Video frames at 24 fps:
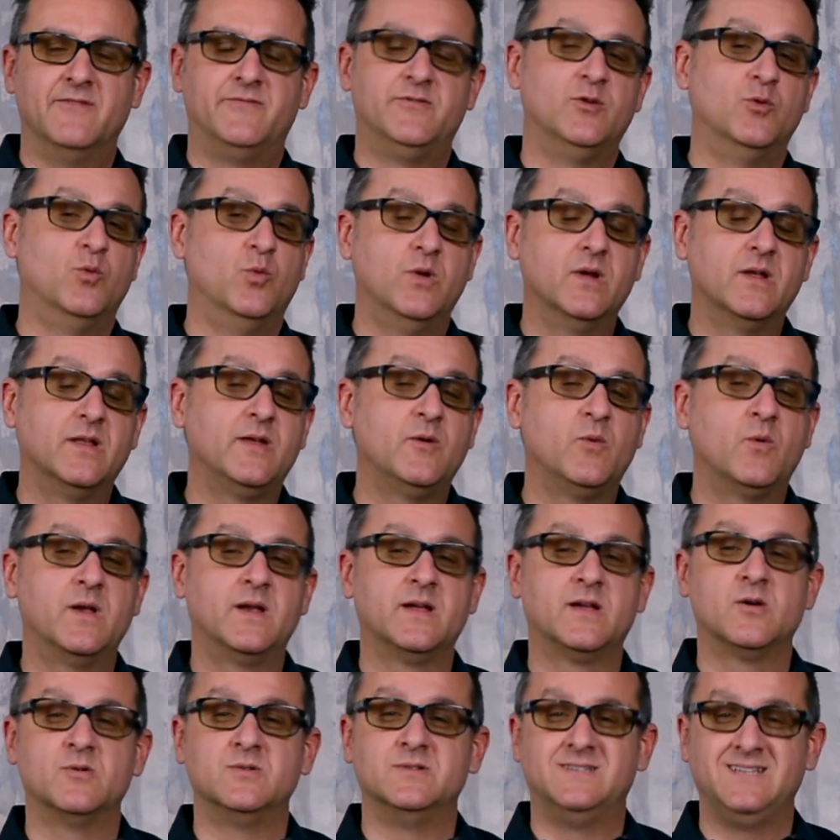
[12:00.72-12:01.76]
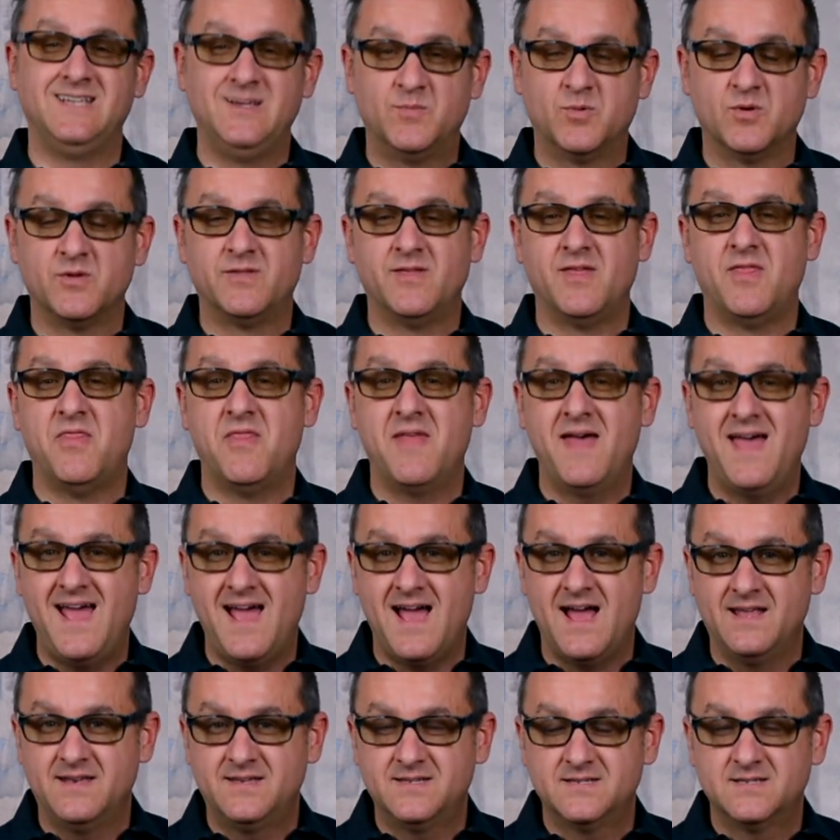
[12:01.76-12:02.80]
if you really want to go deeper than
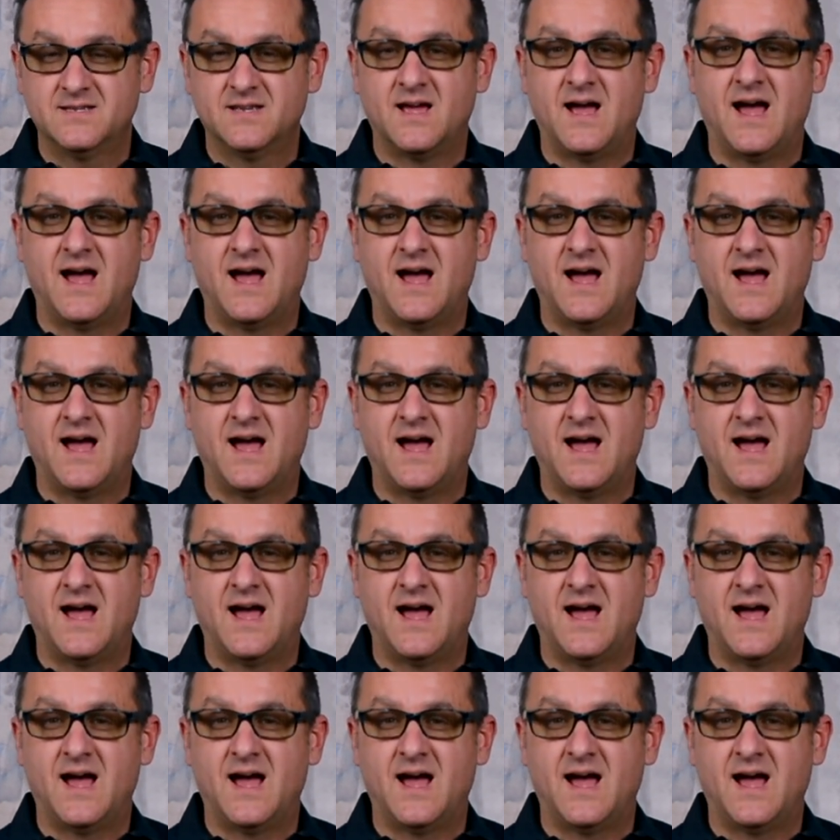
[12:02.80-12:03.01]
that,